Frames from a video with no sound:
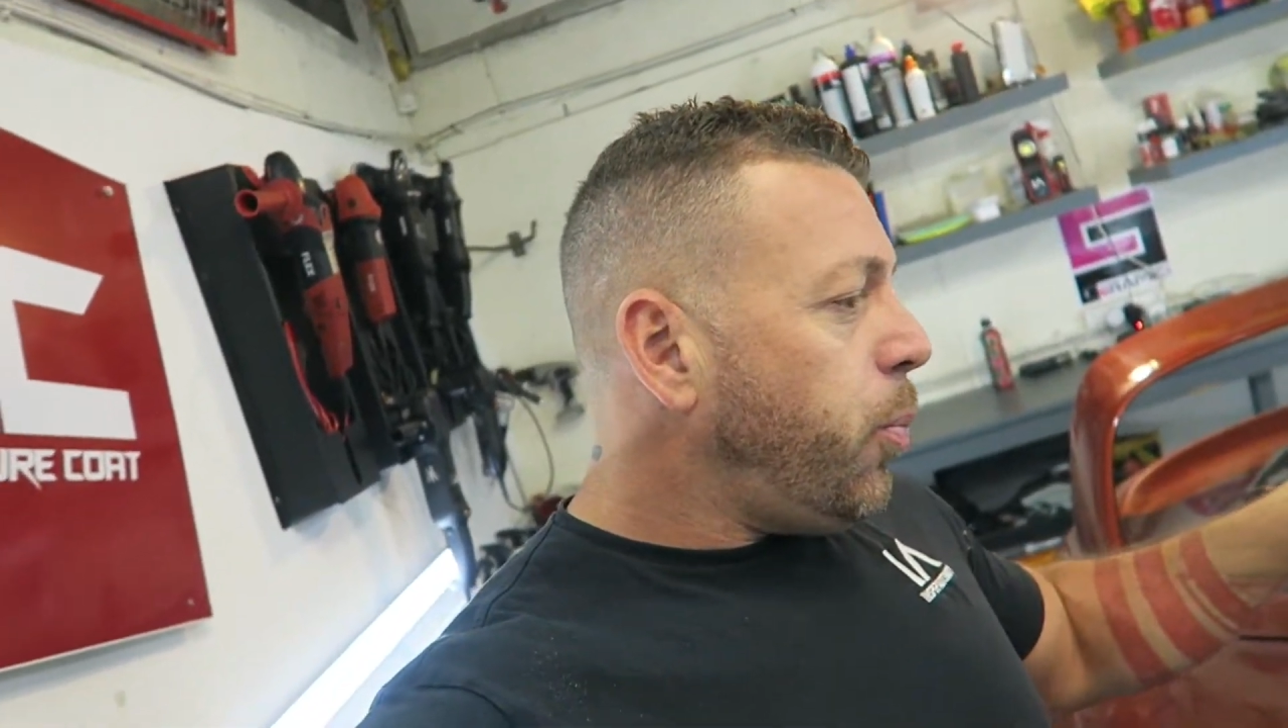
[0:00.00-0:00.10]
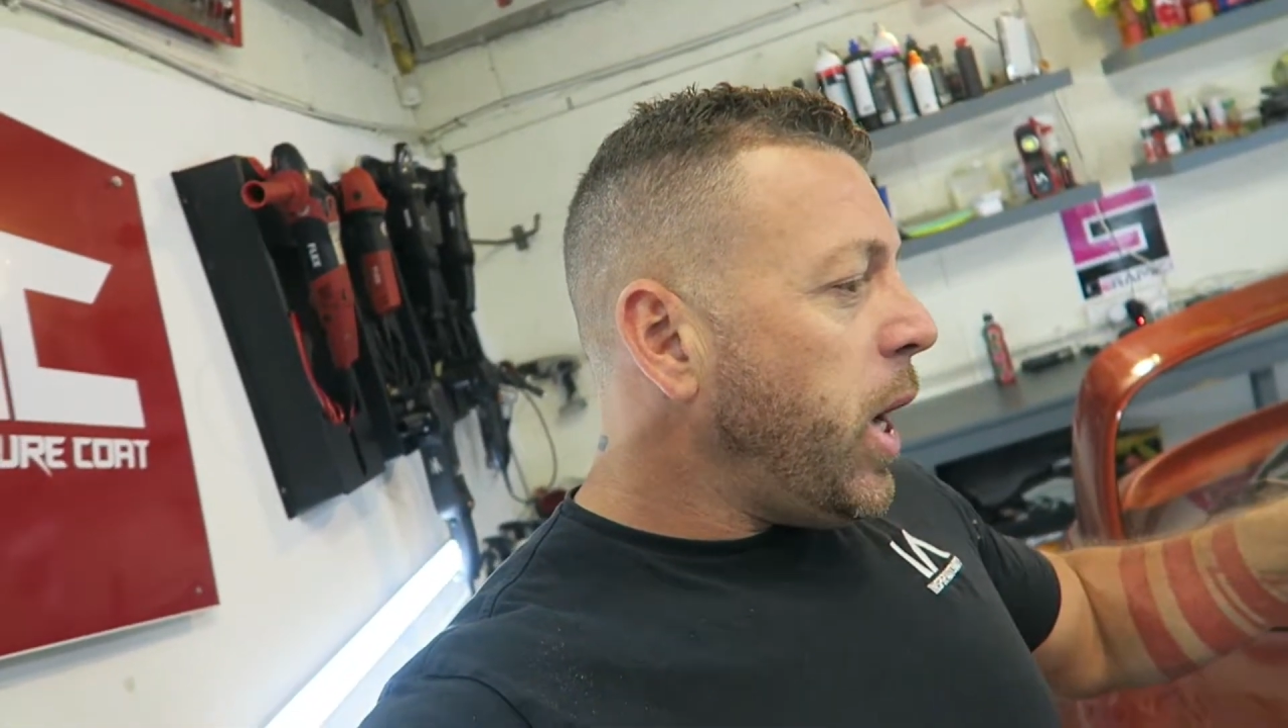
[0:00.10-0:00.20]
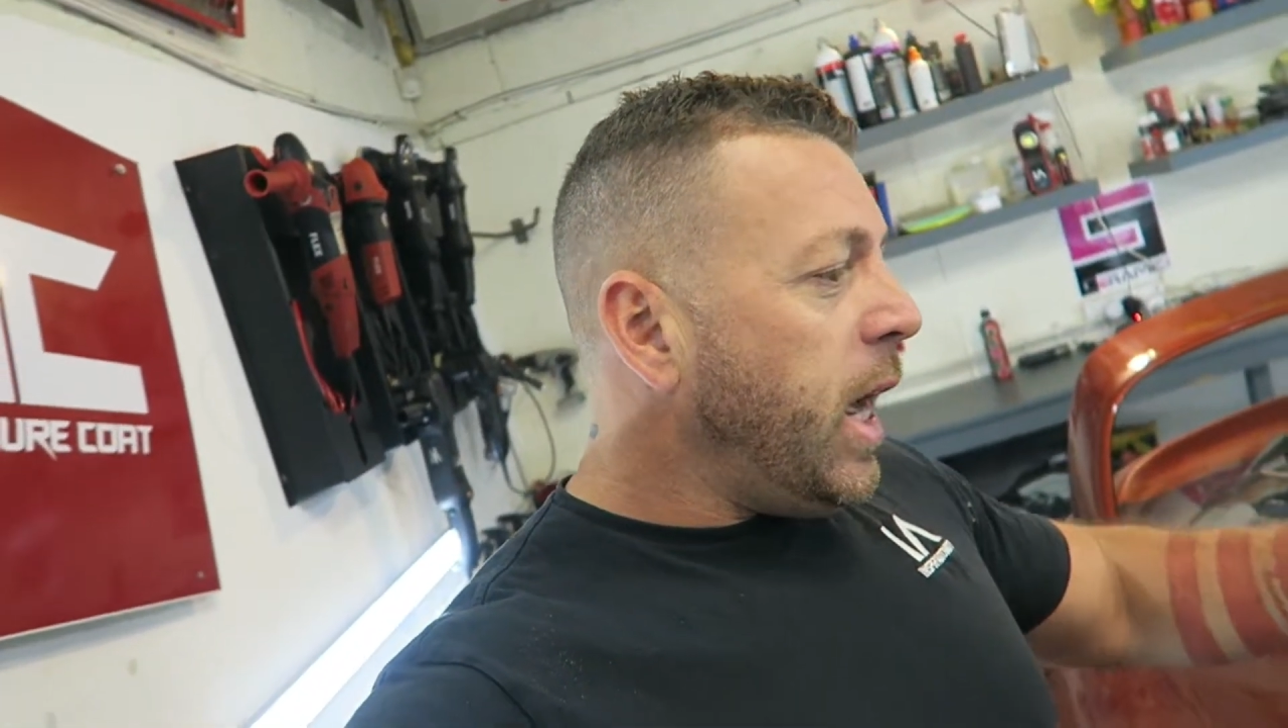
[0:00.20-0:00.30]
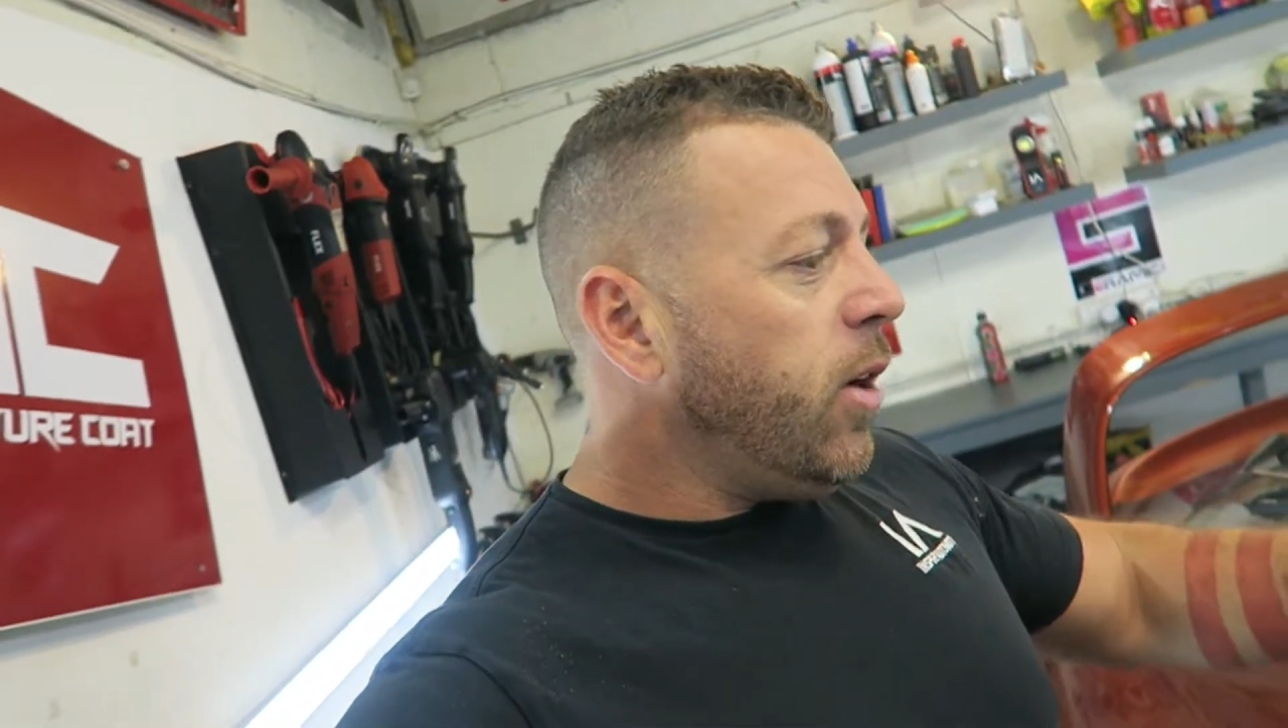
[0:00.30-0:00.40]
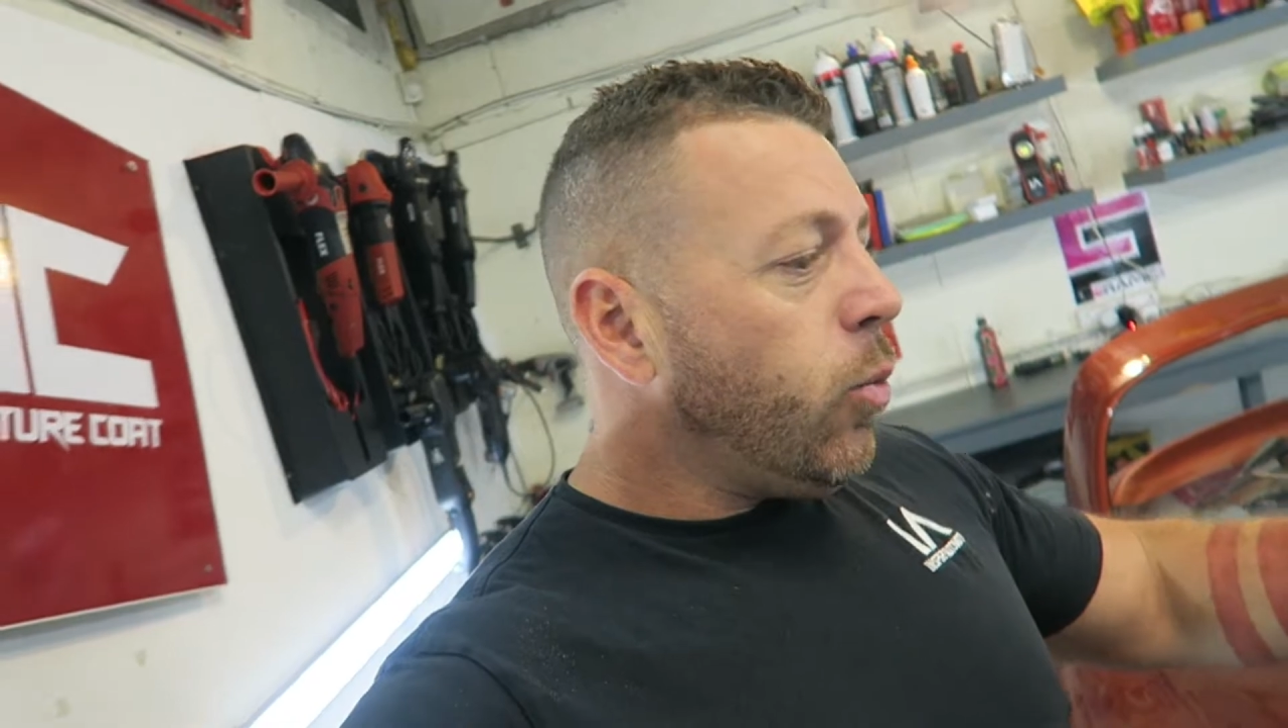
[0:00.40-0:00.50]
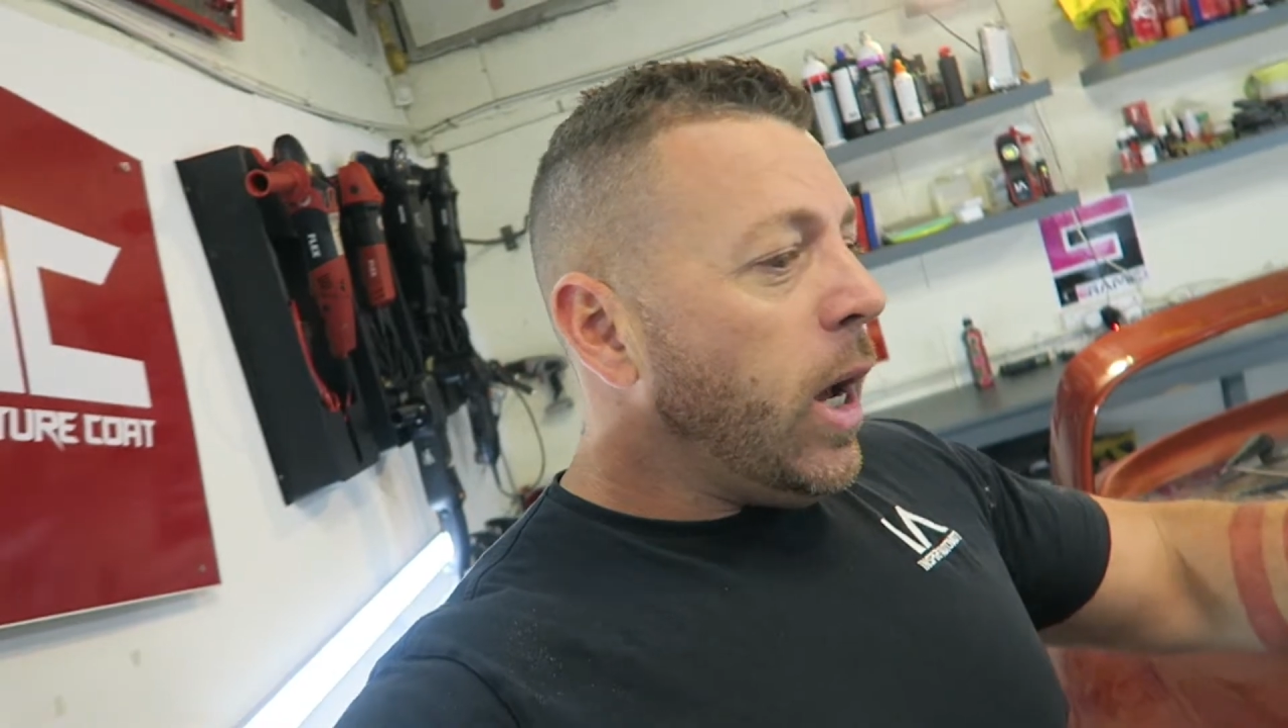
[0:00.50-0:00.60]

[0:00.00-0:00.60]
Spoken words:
paint